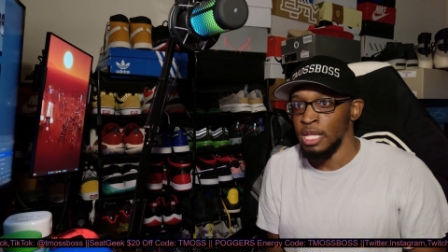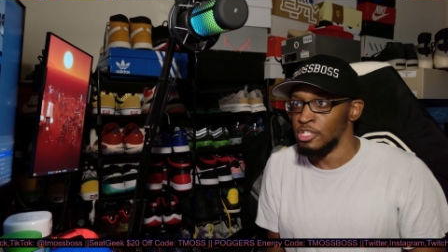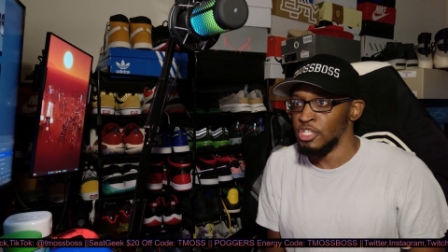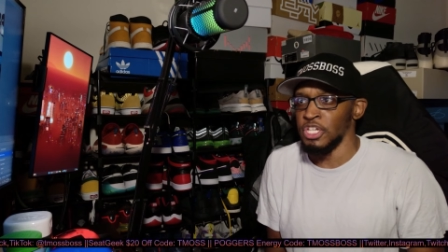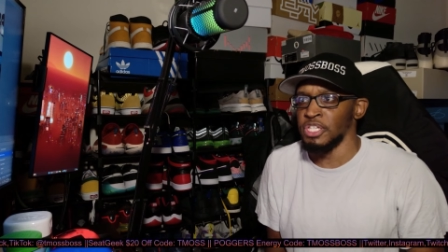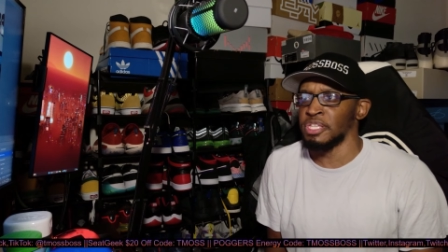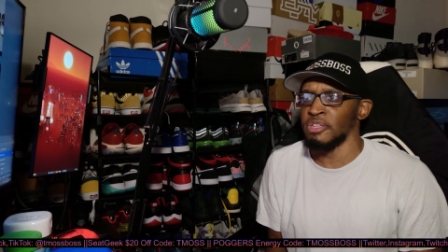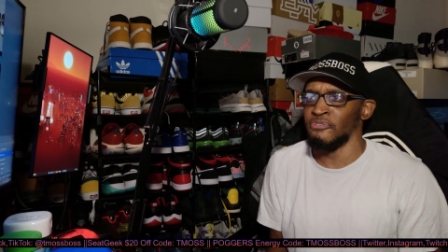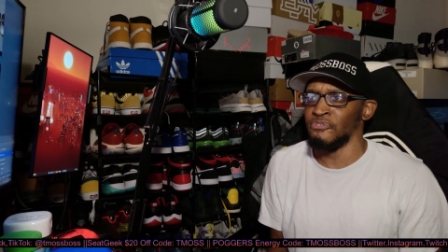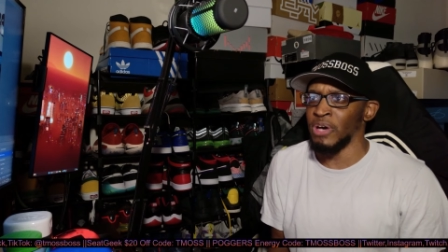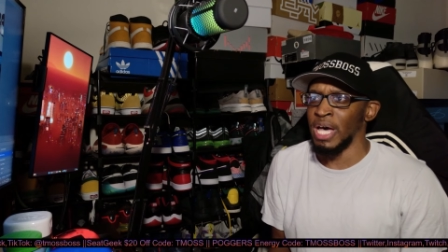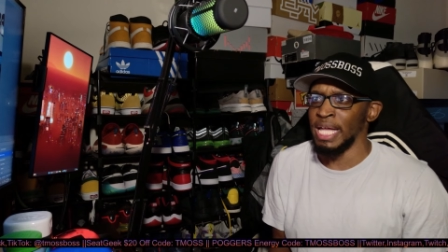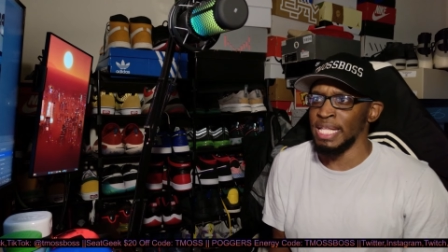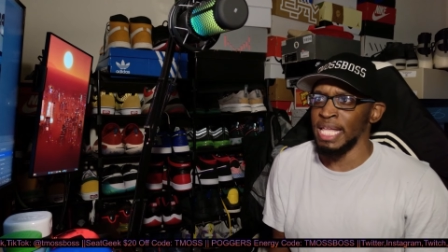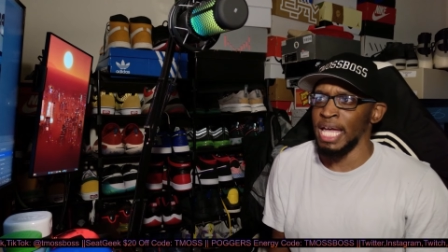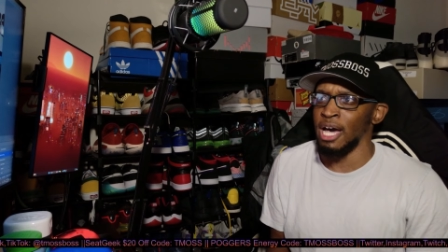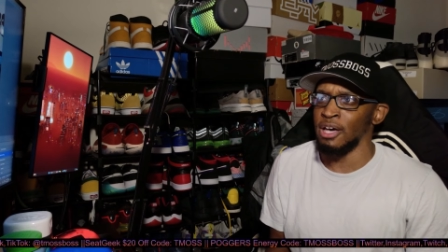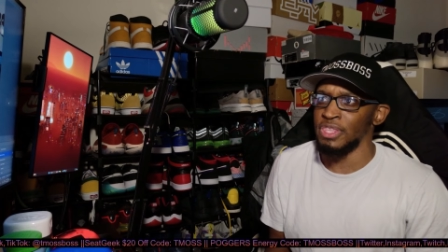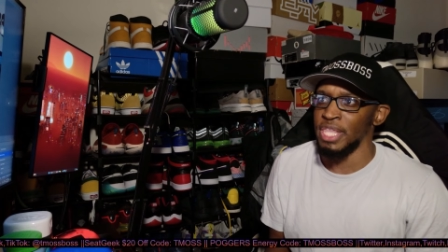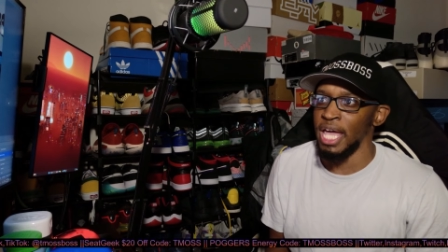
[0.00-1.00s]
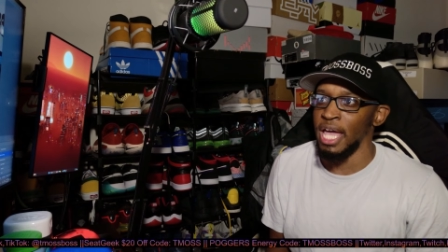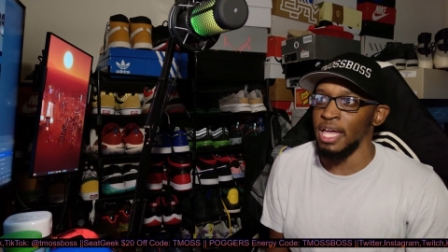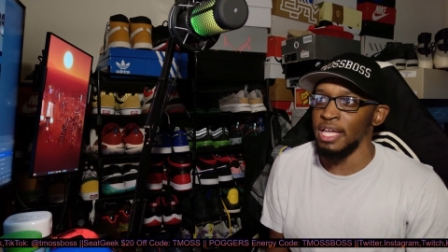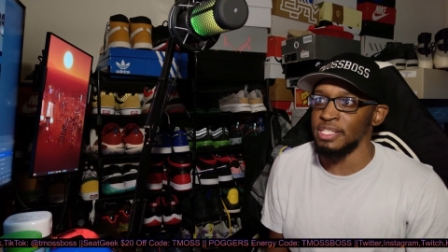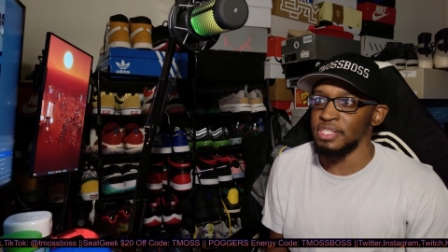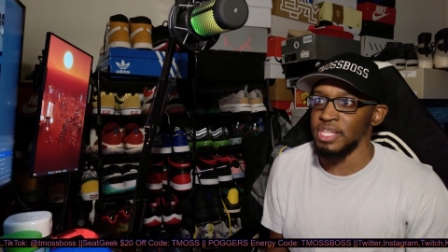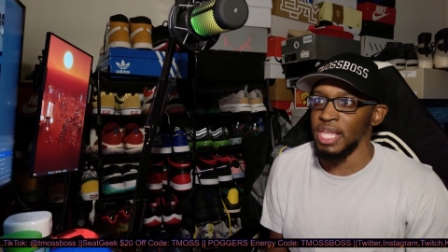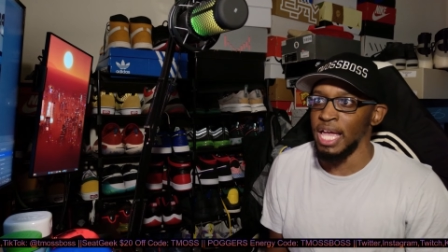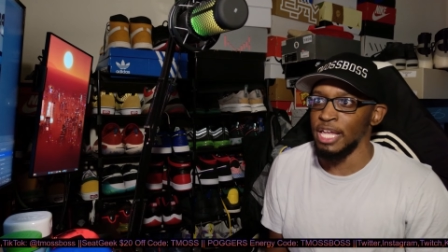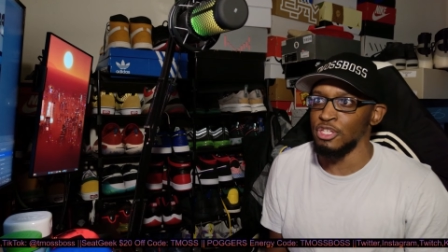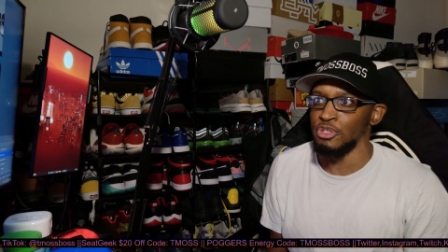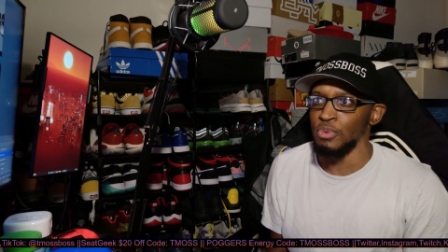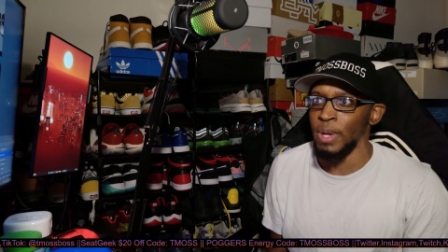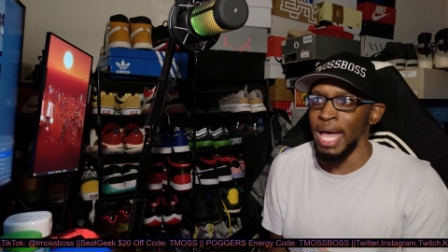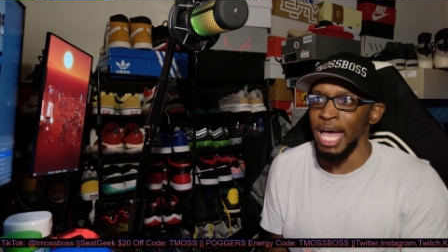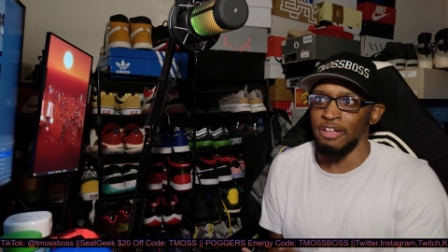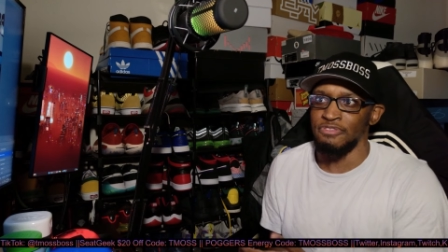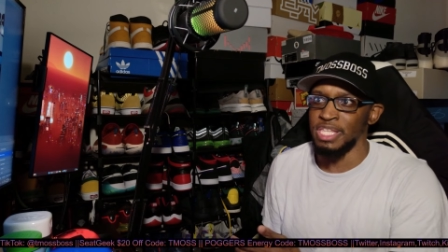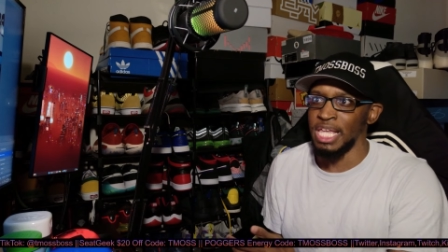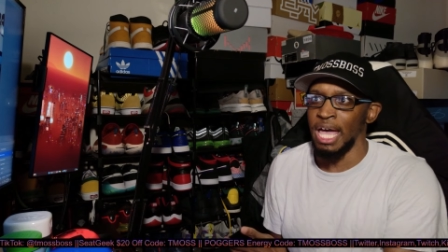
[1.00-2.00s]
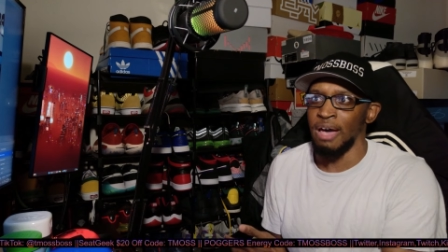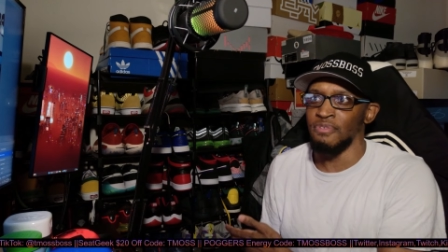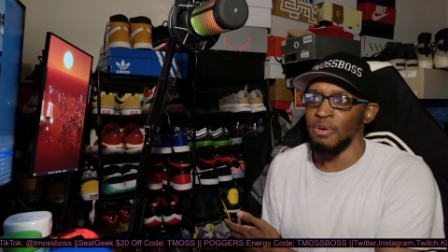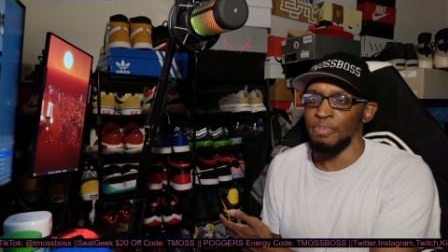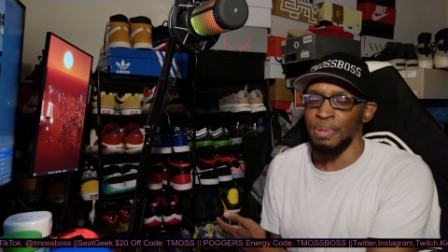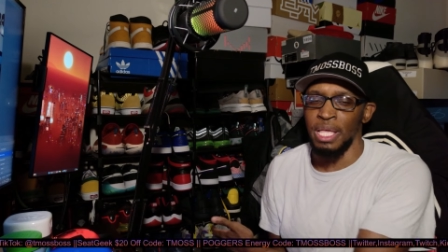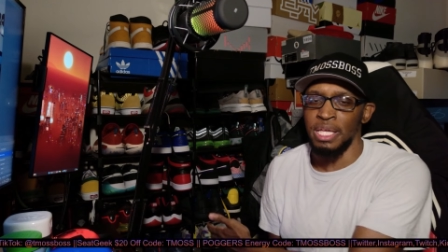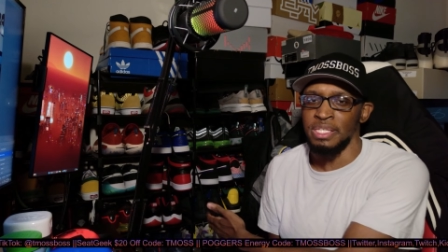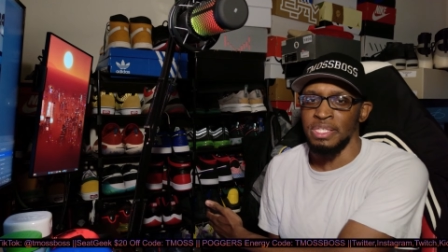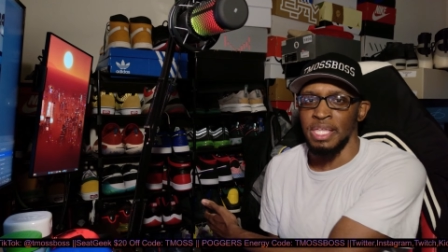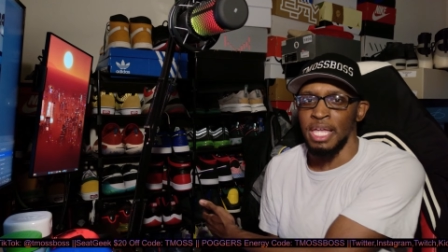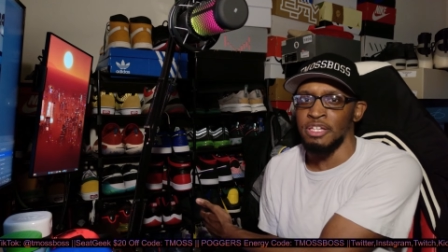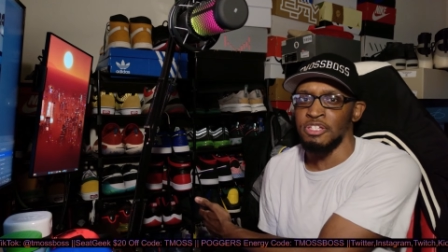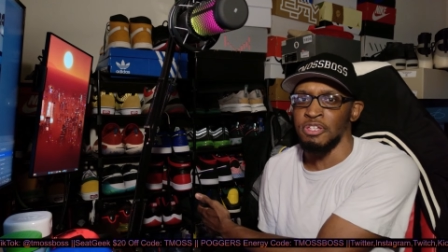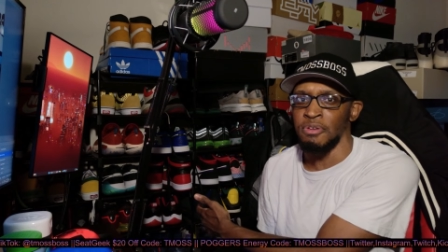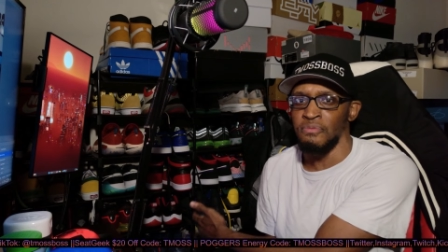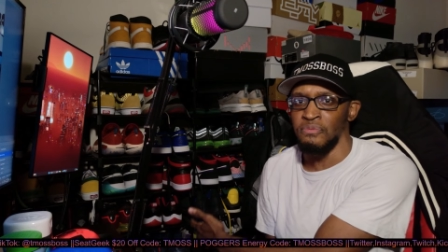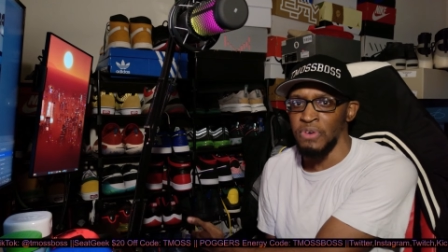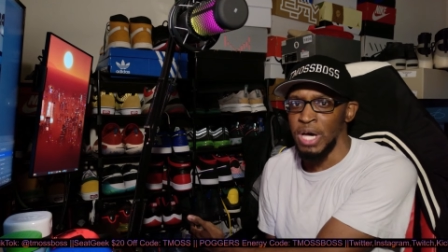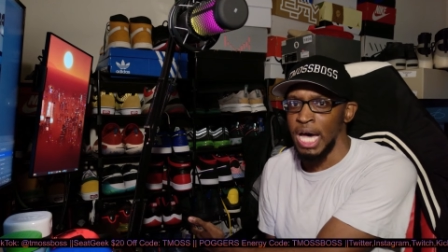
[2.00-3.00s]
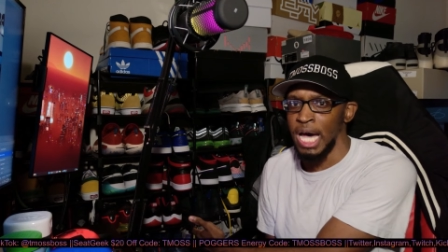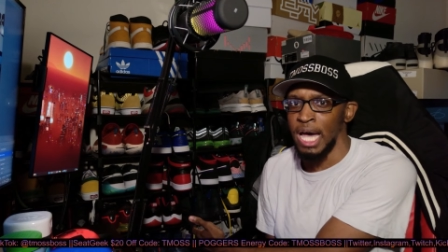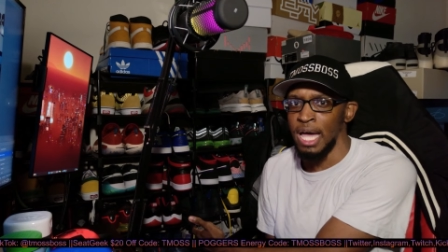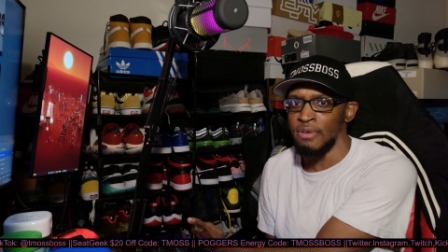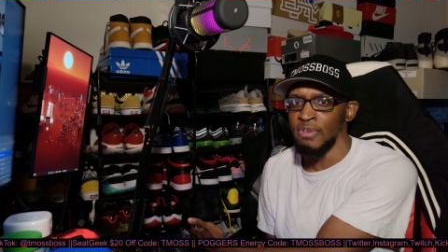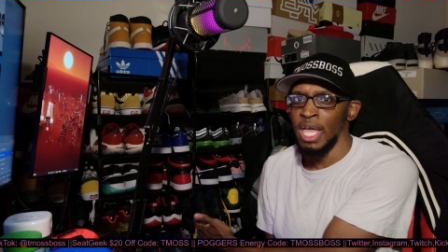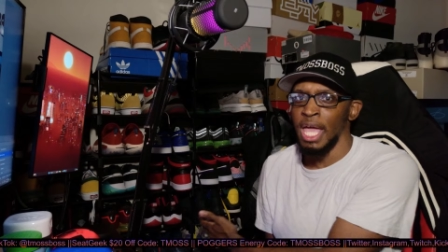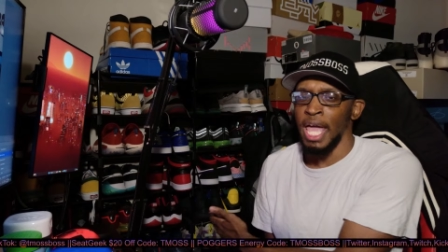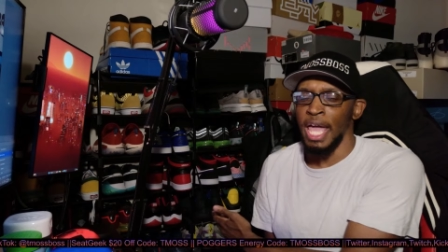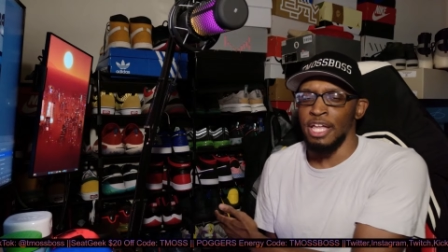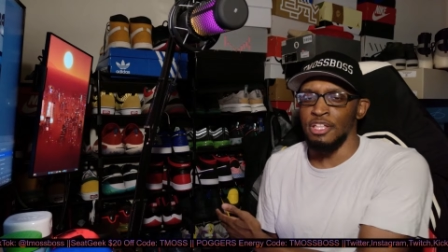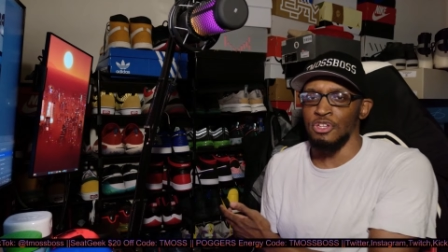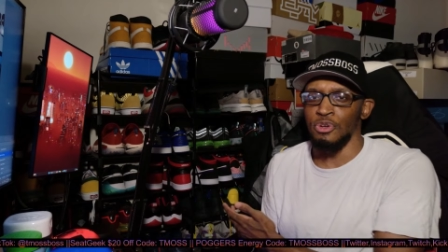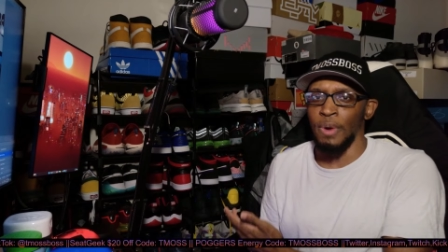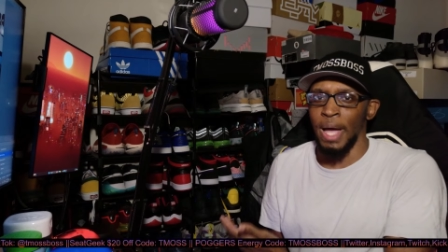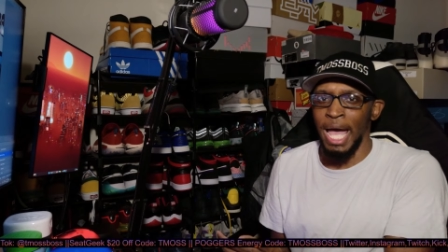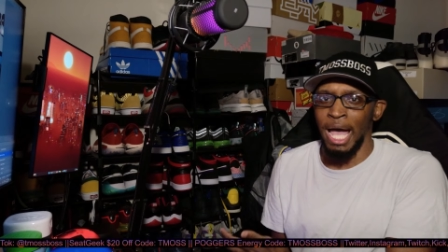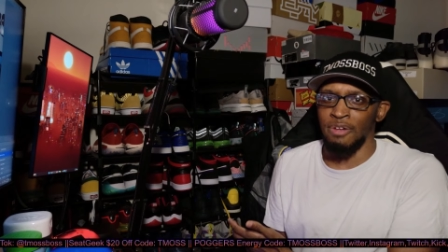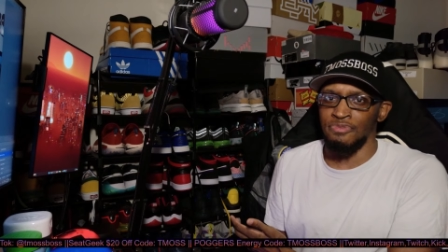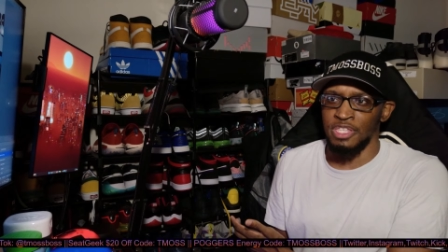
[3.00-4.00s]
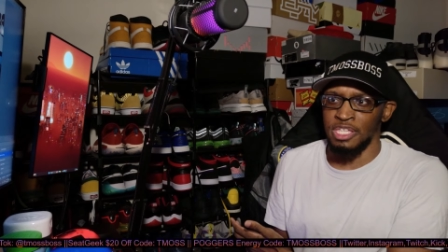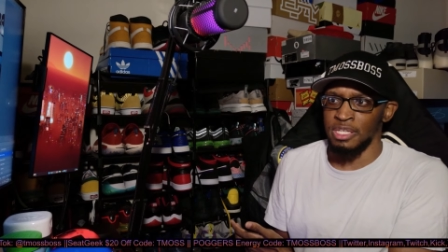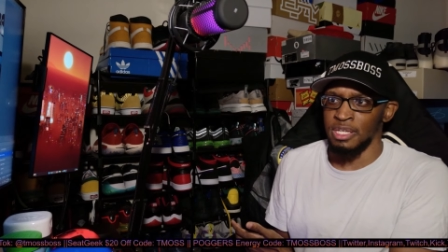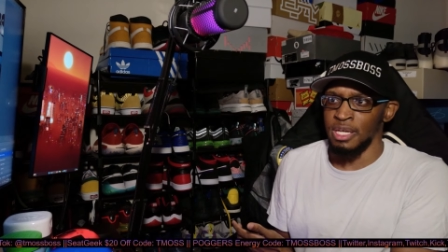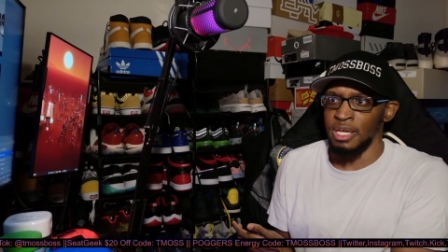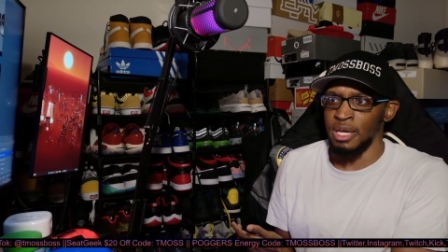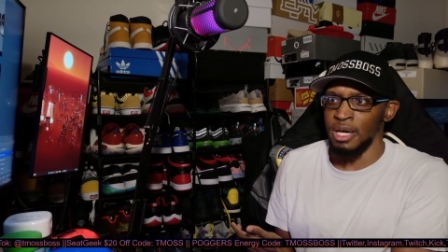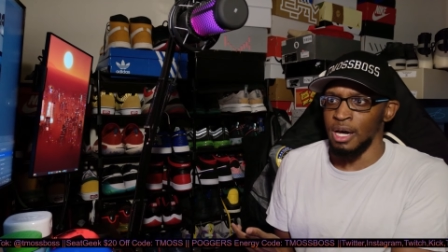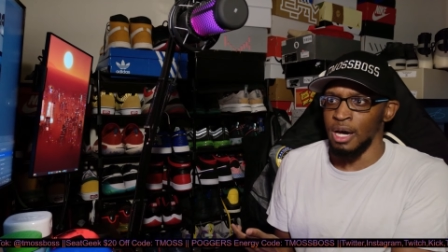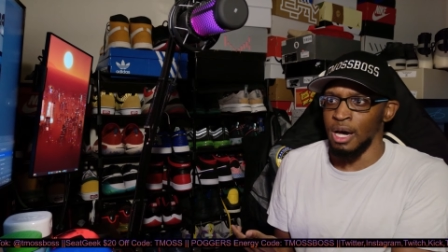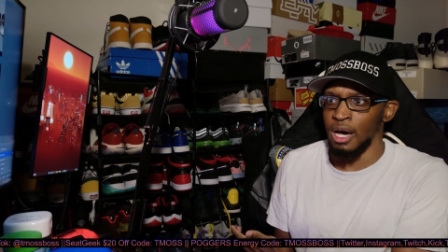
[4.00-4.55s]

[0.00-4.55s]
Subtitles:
just to find out that it's like you have to have a PlayStation 5 and you have to